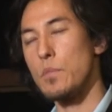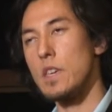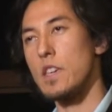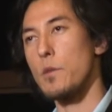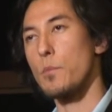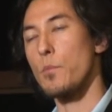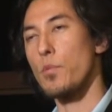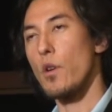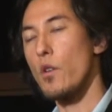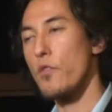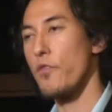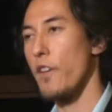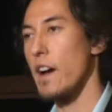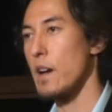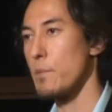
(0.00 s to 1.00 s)
being pro
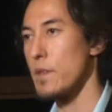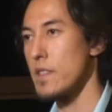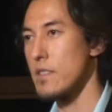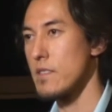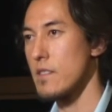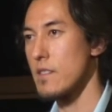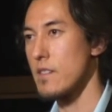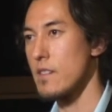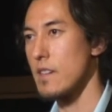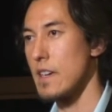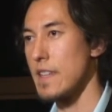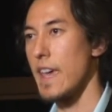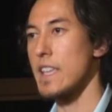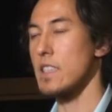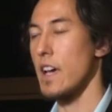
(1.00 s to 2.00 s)
fireman
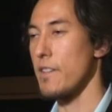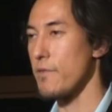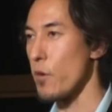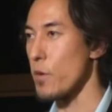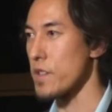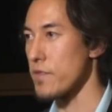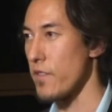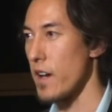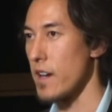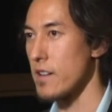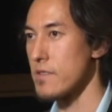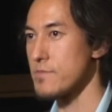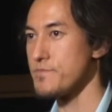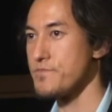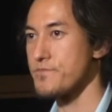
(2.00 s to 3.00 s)
and anti forest
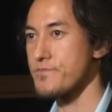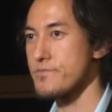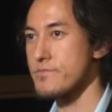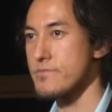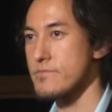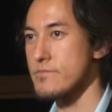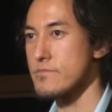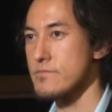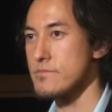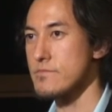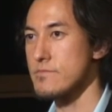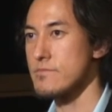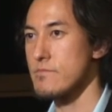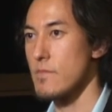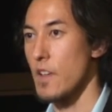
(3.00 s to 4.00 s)
fire.
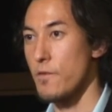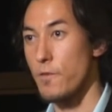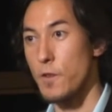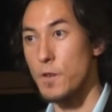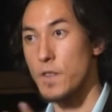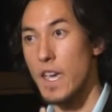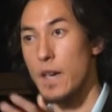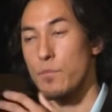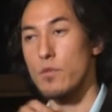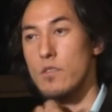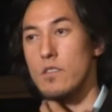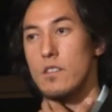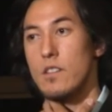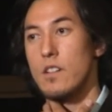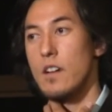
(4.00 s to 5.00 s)
For example,
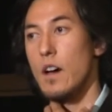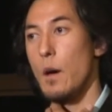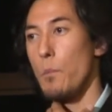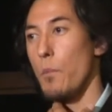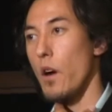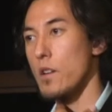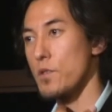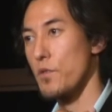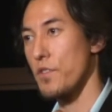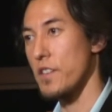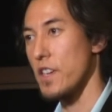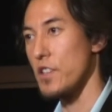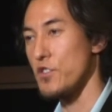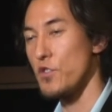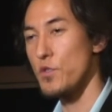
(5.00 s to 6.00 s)
Martin Luther
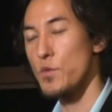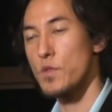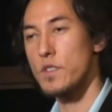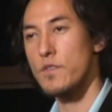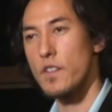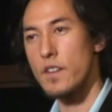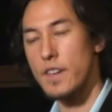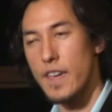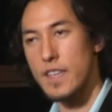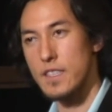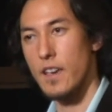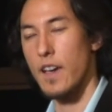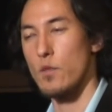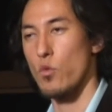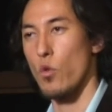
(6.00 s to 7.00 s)
King Jr. was very
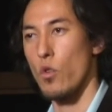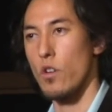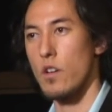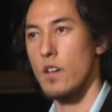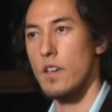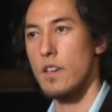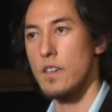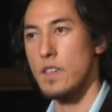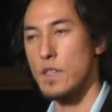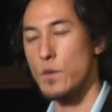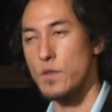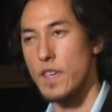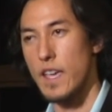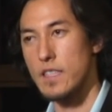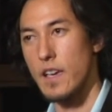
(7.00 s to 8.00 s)
anti war. He
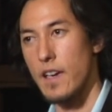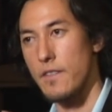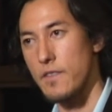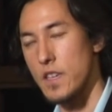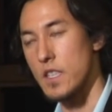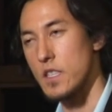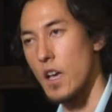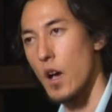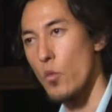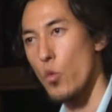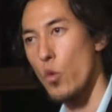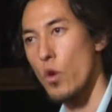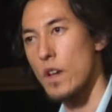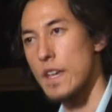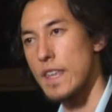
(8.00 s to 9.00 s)
was anti Vietnam
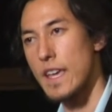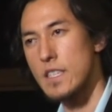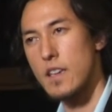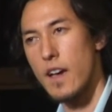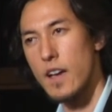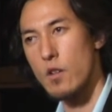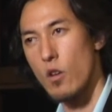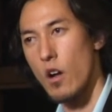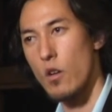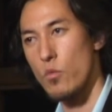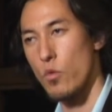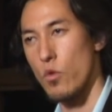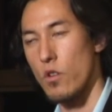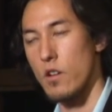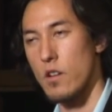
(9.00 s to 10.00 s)
War and anti all
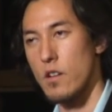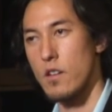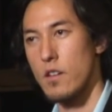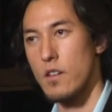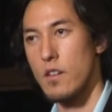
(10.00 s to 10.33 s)
war.